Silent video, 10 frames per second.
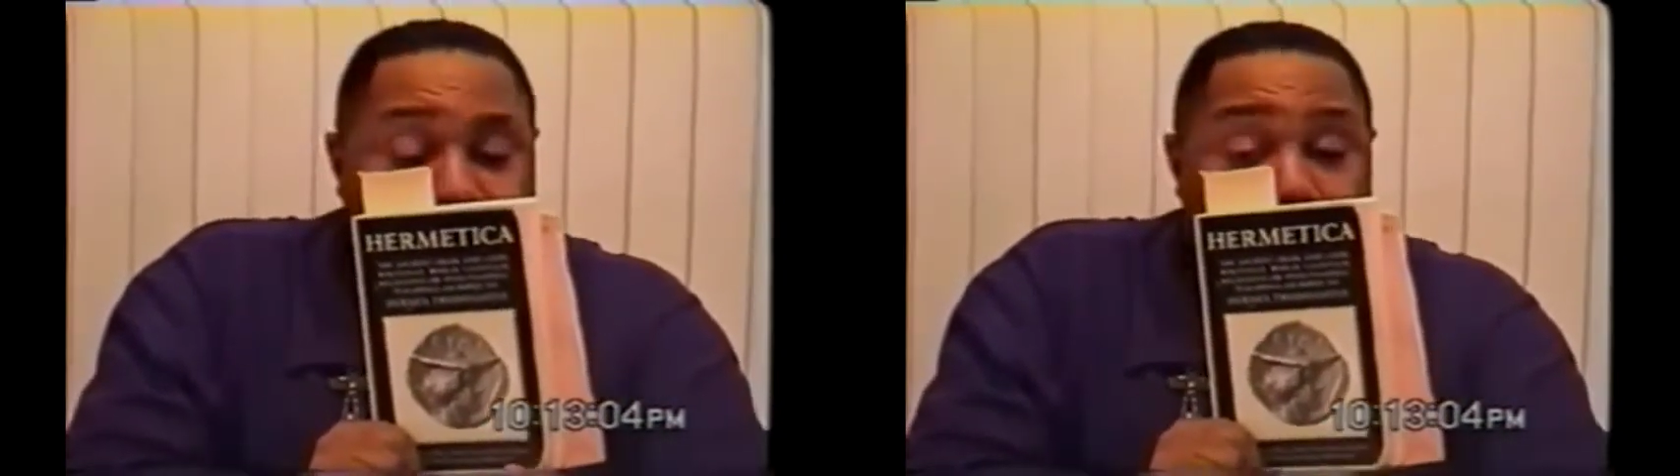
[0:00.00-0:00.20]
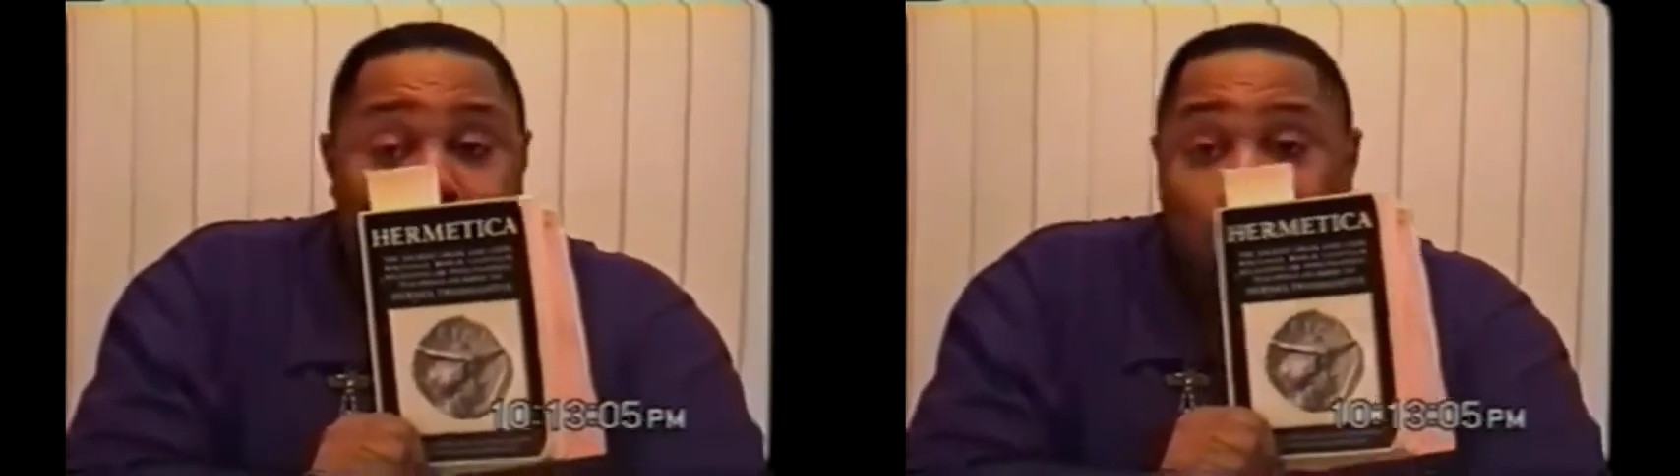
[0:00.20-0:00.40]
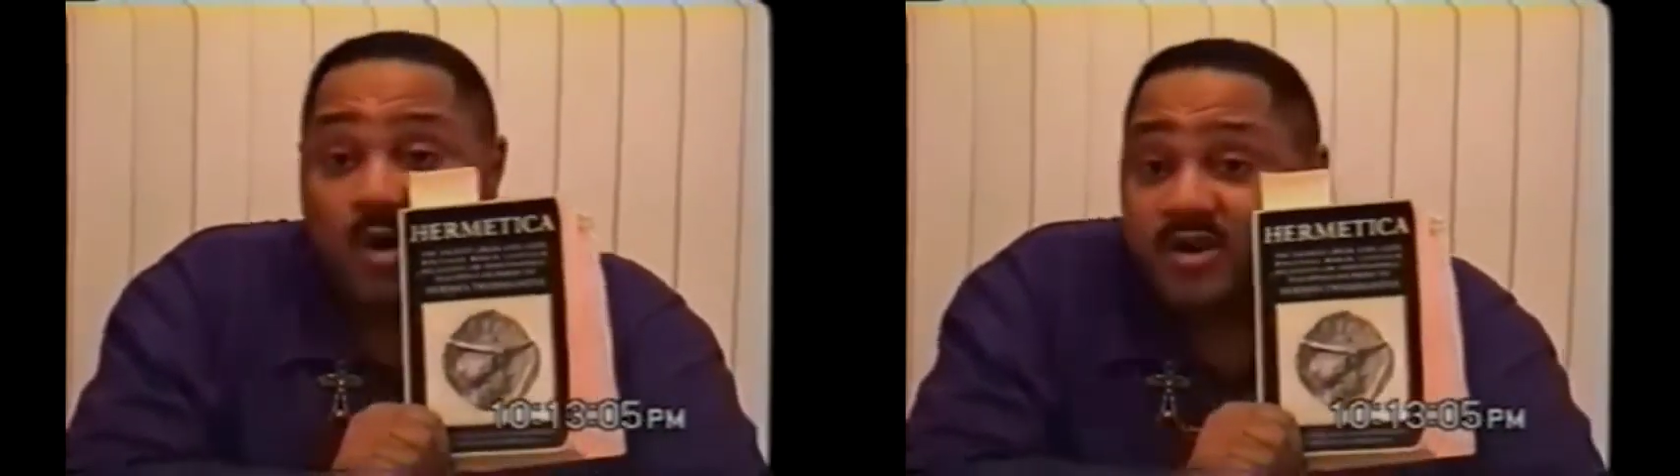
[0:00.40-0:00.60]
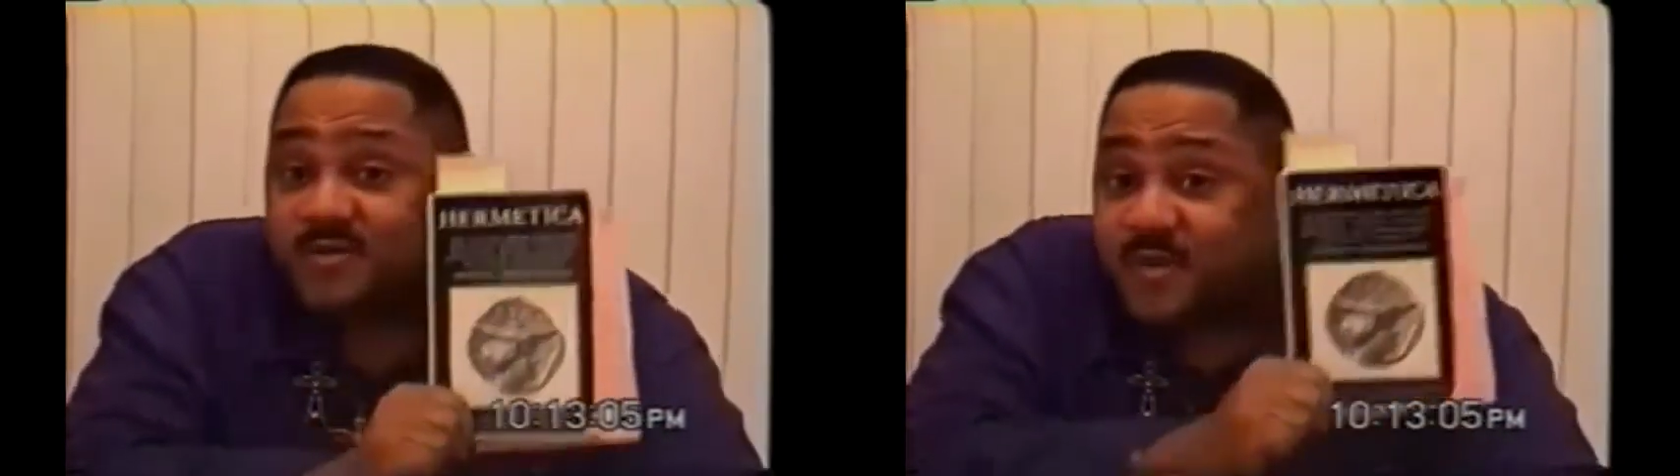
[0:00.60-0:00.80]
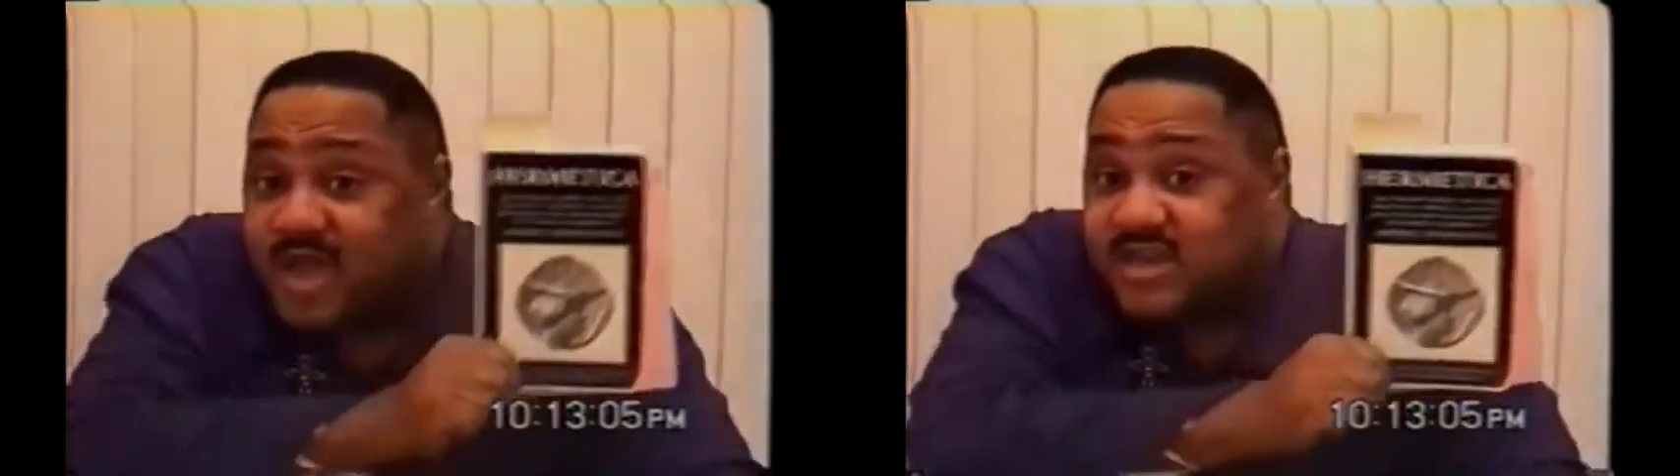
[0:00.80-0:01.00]
on one of
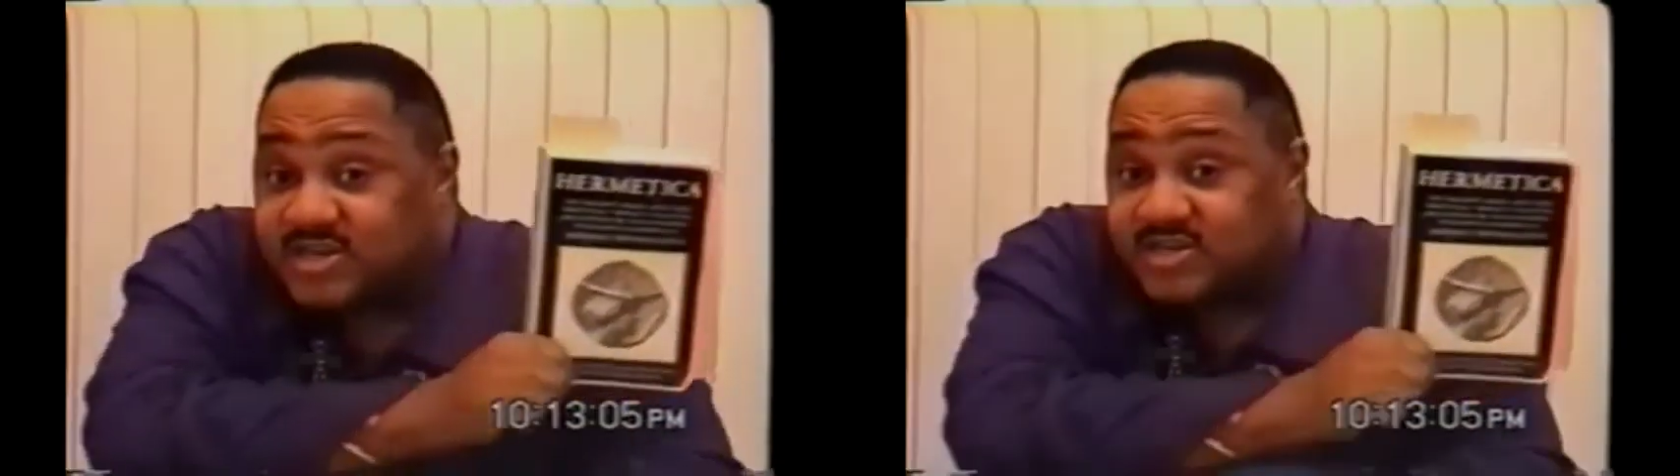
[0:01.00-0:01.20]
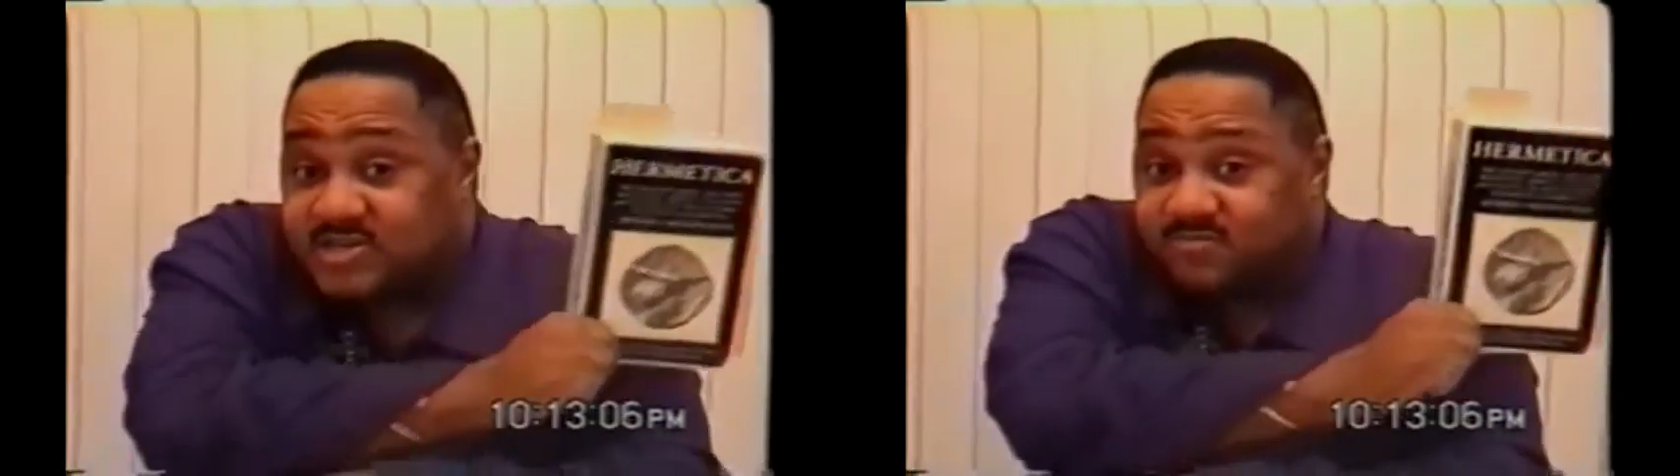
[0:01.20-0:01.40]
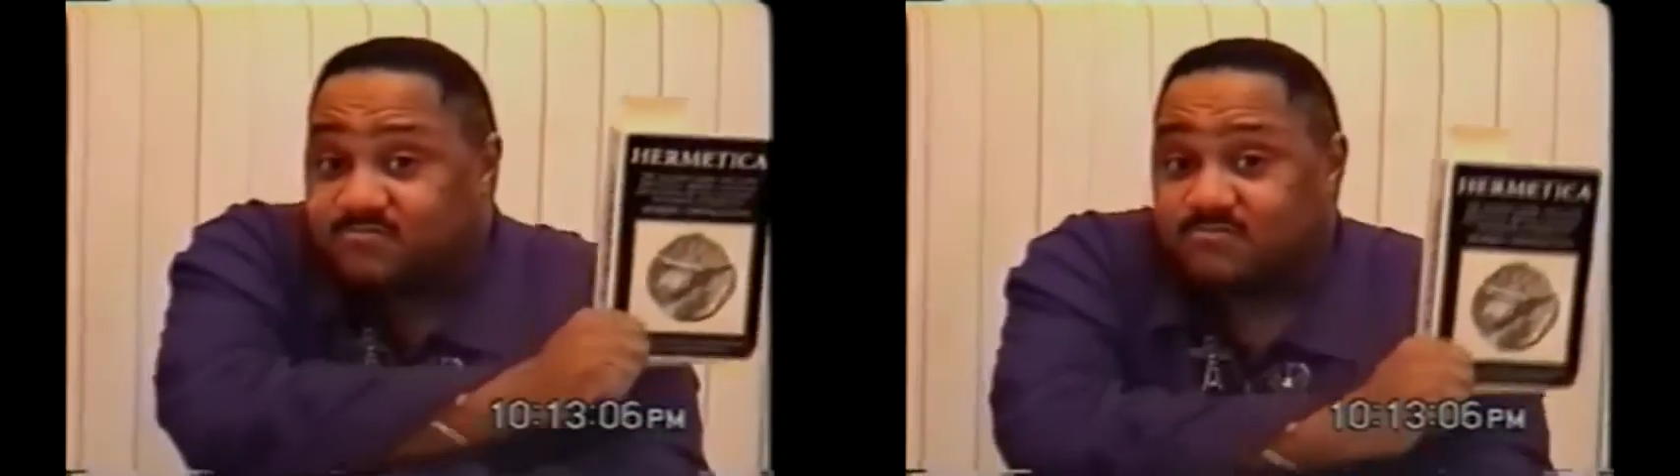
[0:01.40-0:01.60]
the pages,